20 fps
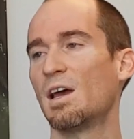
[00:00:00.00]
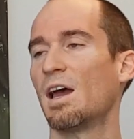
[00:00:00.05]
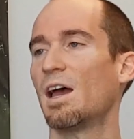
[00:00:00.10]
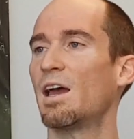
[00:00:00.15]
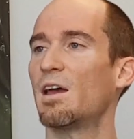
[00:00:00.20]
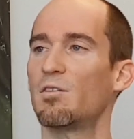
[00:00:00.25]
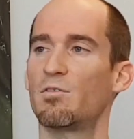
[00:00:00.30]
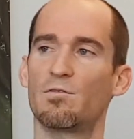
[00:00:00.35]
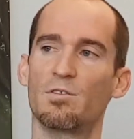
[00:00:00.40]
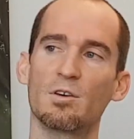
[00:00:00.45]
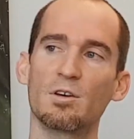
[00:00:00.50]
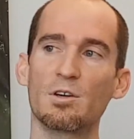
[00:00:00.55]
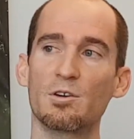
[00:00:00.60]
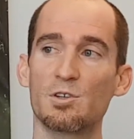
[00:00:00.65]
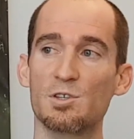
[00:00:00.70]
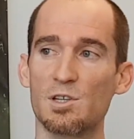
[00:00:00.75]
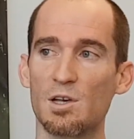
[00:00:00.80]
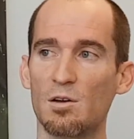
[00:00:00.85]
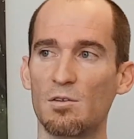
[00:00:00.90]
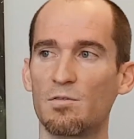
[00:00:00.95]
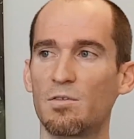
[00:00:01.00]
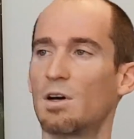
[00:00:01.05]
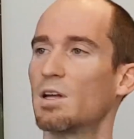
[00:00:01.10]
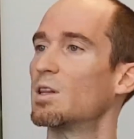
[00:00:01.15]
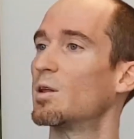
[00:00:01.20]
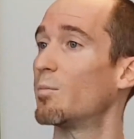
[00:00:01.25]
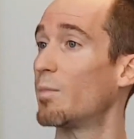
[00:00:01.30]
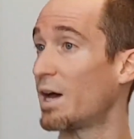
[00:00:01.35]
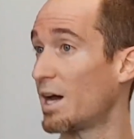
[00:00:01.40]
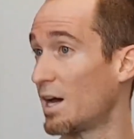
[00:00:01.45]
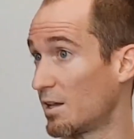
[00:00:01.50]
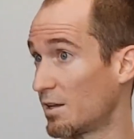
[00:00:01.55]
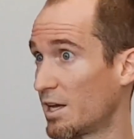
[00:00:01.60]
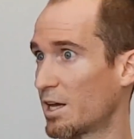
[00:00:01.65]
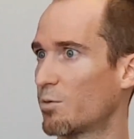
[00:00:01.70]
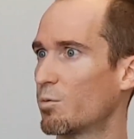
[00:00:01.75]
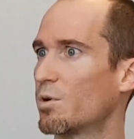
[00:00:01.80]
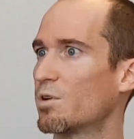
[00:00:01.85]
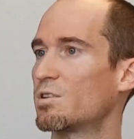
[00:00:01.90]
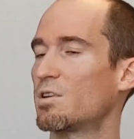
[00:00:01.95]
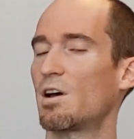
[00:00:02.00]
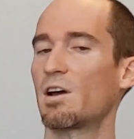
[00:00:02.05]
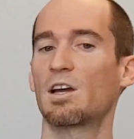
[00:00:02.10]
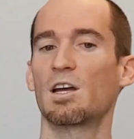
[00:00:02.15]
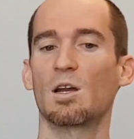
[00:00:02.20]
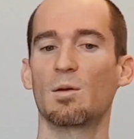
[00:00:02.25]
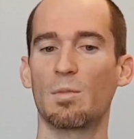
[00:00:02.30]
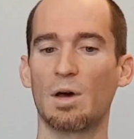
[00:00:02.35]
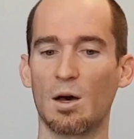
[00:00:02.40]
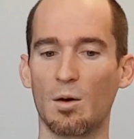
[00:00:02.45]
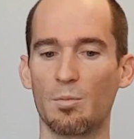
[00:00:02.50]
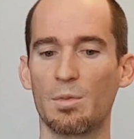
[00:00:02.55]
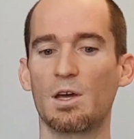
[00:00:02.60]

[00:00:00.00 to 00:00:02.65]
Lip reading: Hey, feel yourself on the mat, like we were talking about.